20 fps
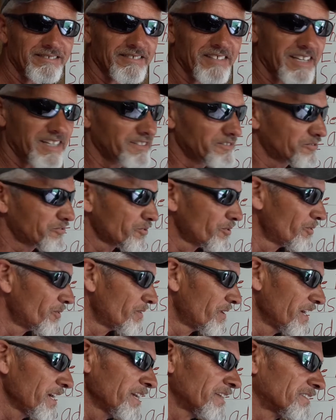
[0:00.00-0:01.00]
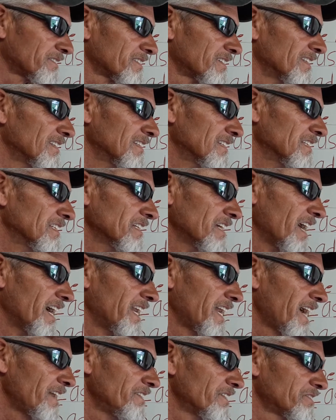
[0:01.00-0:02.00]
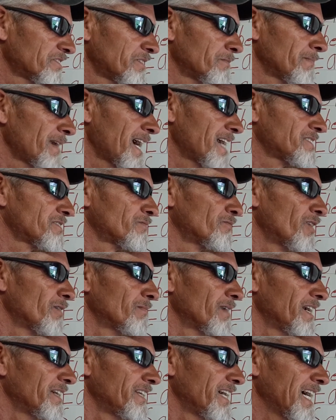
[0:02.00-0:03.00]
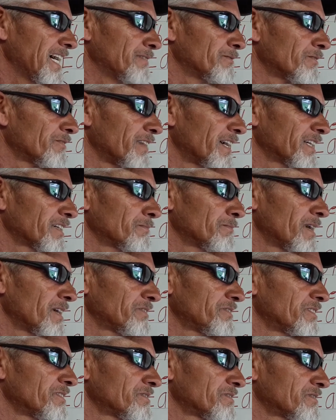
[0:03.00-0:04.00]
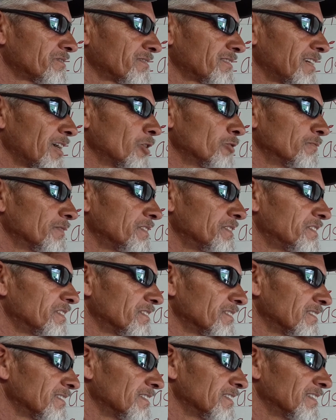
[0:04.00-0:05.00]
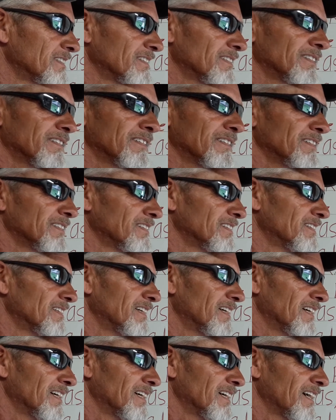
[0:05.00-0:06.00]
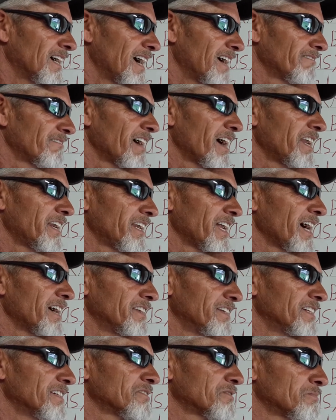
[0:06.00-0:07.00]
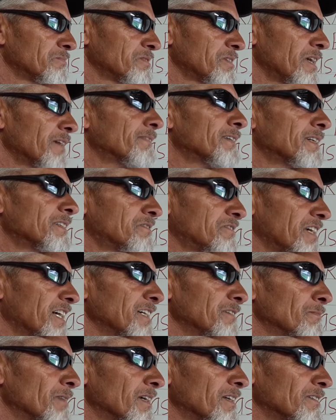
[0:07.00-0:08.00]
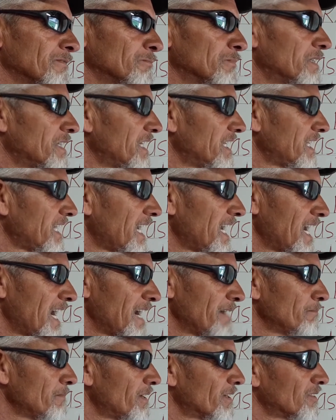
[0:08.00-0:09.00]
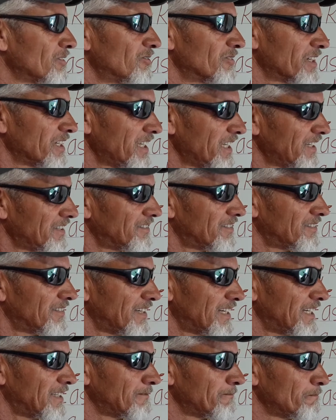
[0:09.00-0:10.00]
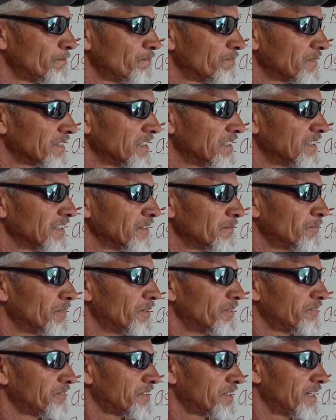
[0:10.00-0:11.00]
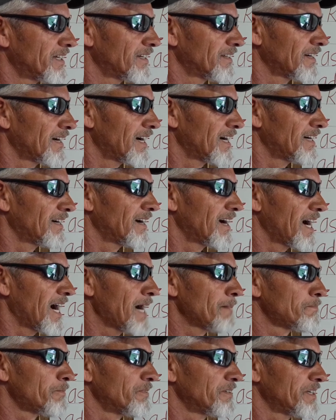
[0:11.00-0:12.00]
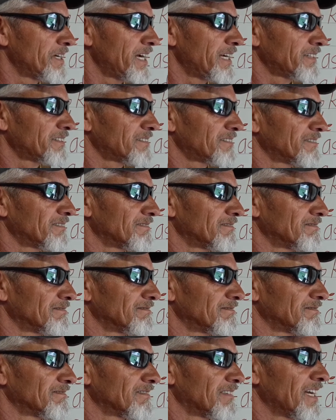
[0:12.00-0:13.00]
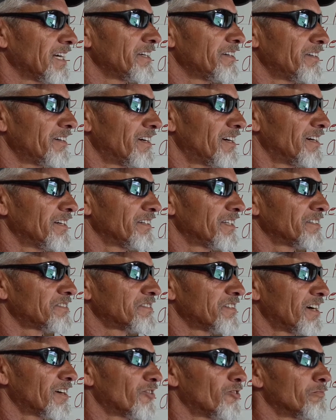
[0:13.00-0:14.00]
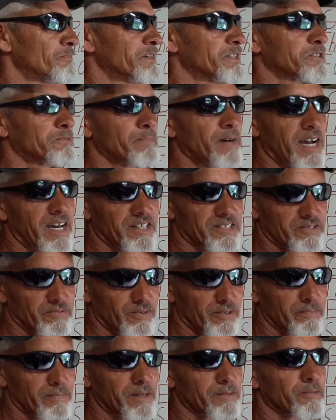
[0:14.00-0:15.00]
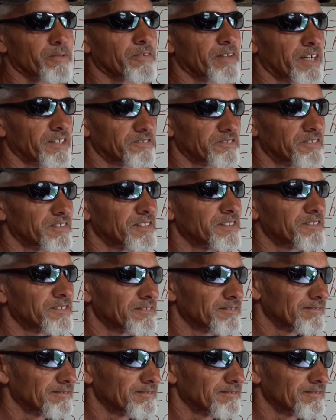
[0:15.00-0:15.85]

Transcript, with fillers: They sure ain't. And I just imagine what my dad would think about this COVID. Uh, I got an idea some stuff he'd say about it. But anyhow, I'm not going to get into that. But uh, I predict later on it's not going to be as bad as what people think it is.